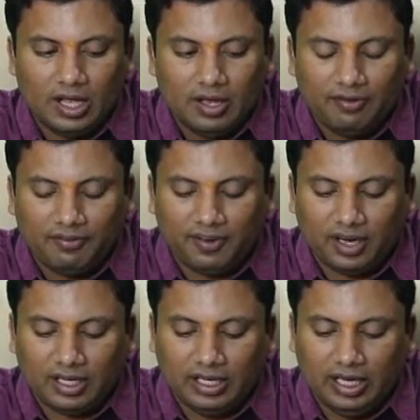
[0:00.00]

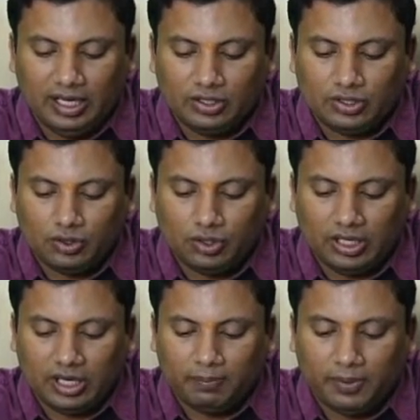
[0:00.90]
40 into
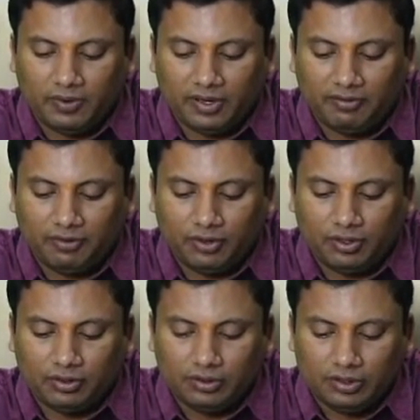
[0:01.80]
10 power 4.
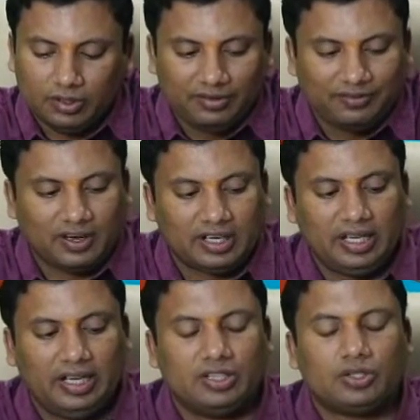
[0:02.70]
40
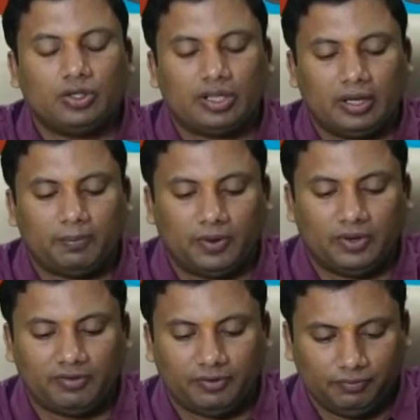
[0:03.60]
into 10 power
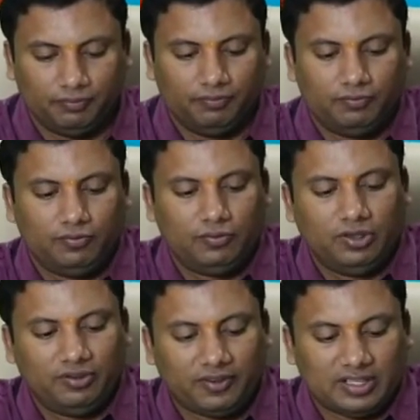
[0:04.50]
4.
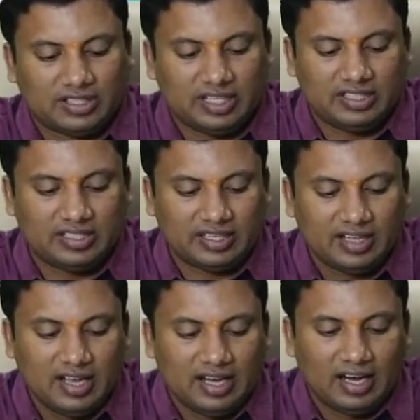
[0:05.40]
First digit.
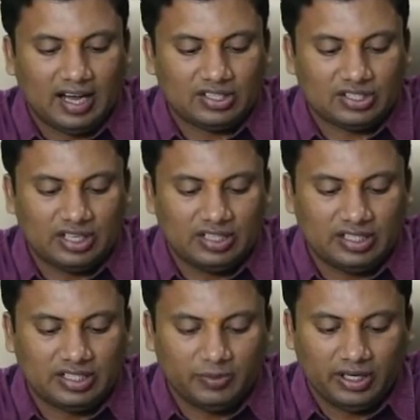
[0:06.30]
Last digit
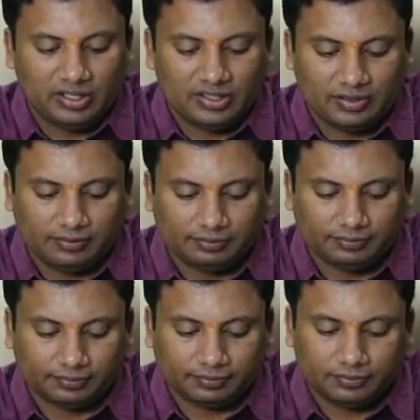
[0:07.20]
means
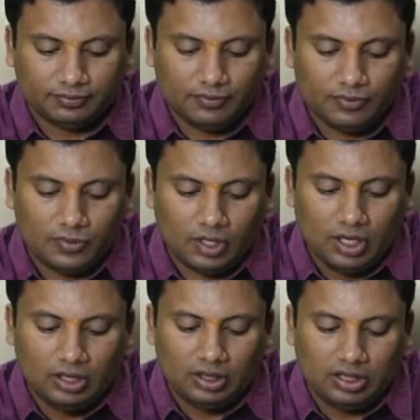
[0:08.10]

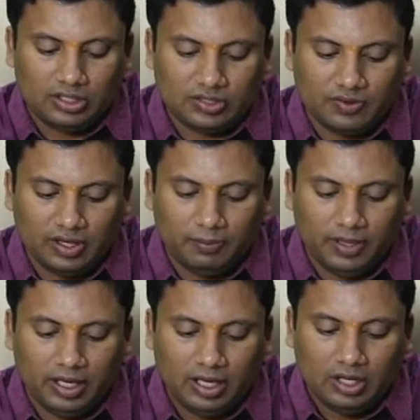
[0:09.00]
this will
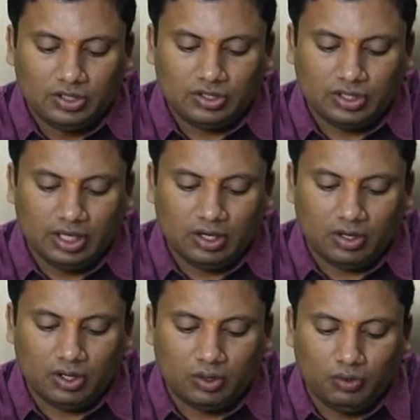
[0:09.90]
be 0,
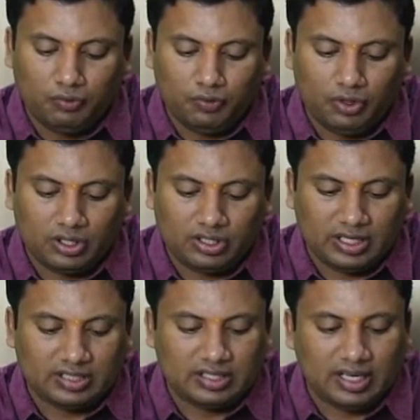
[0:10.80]
2, 4,
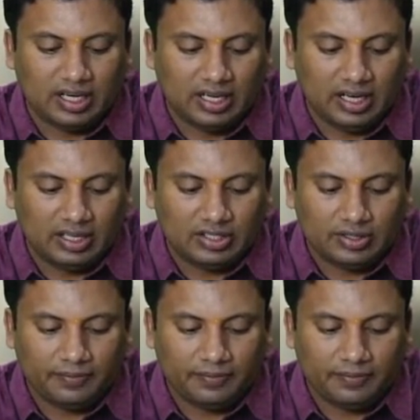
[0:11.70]
6 or 8.